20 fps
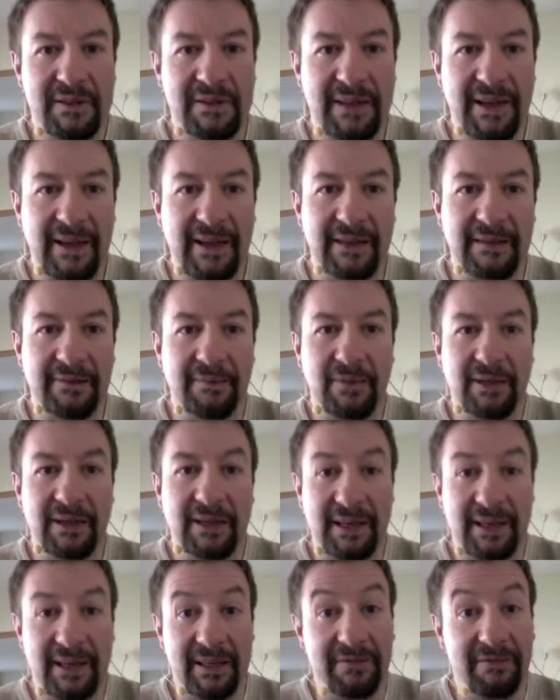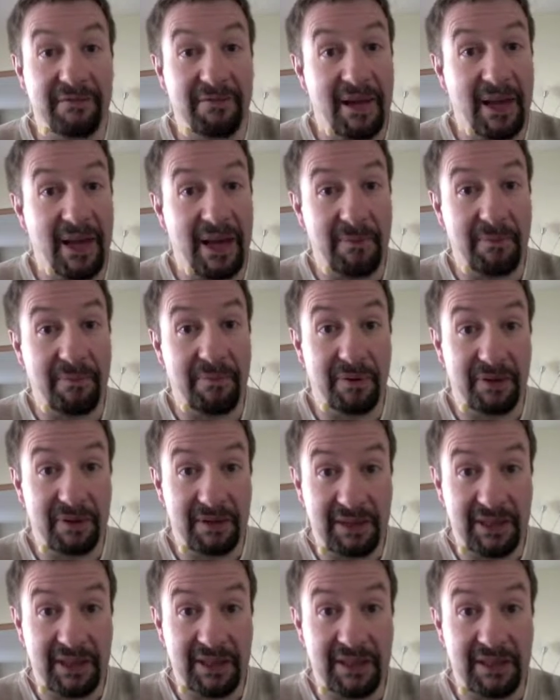then it can help
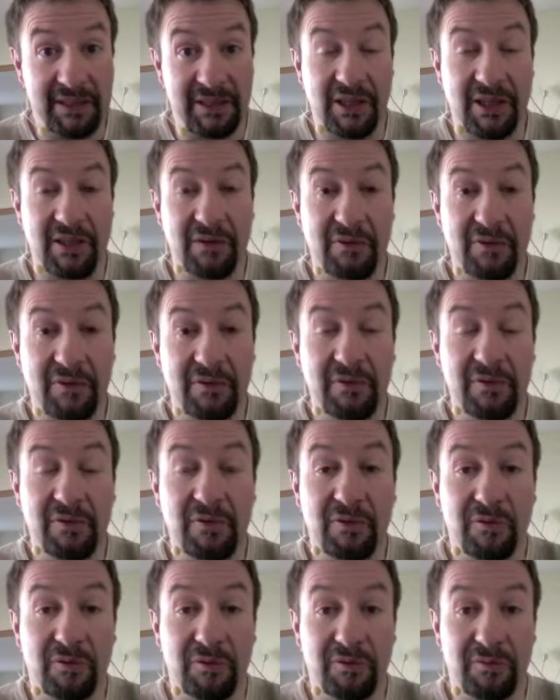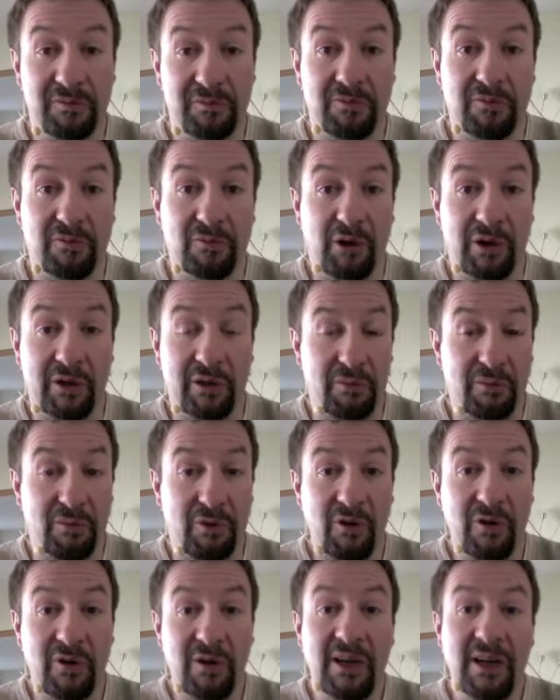his children or one or
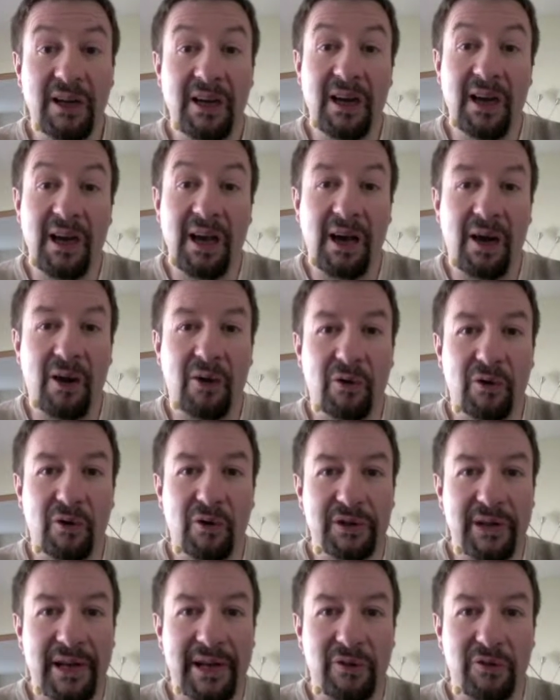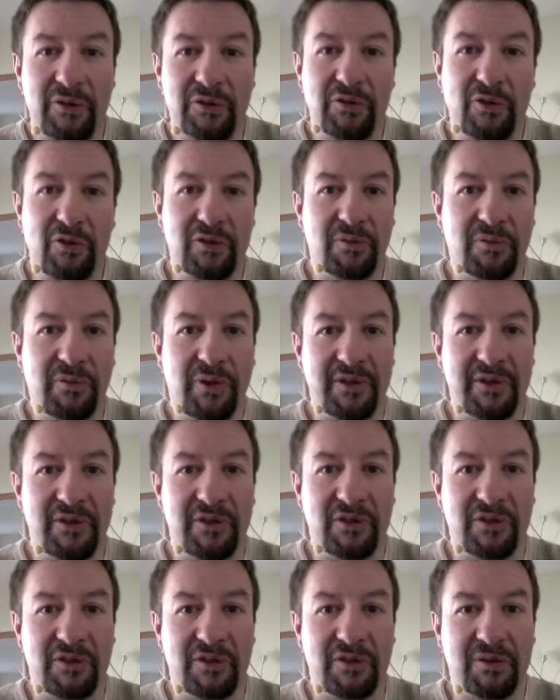more, or and also other
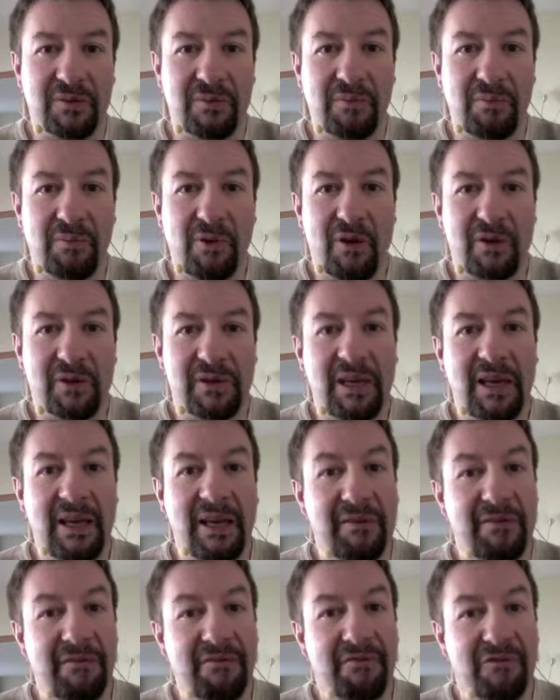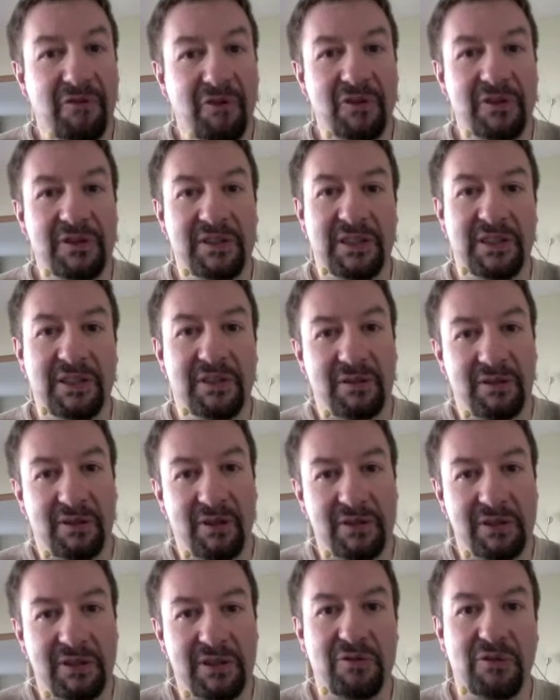passengers. But if first he
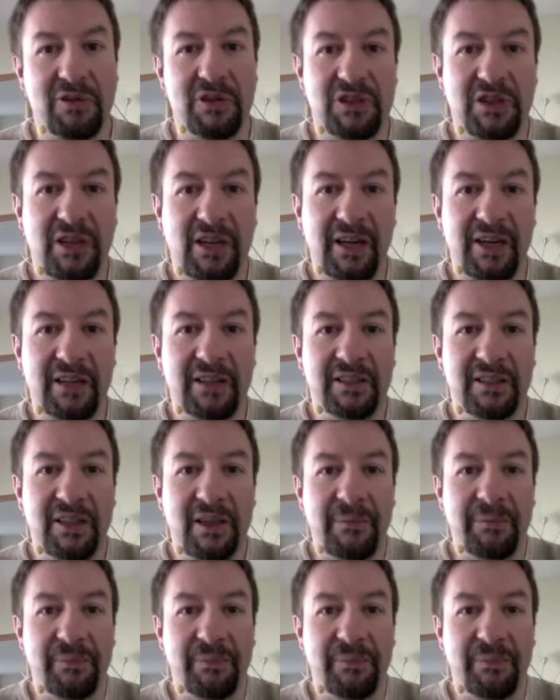does this to a child,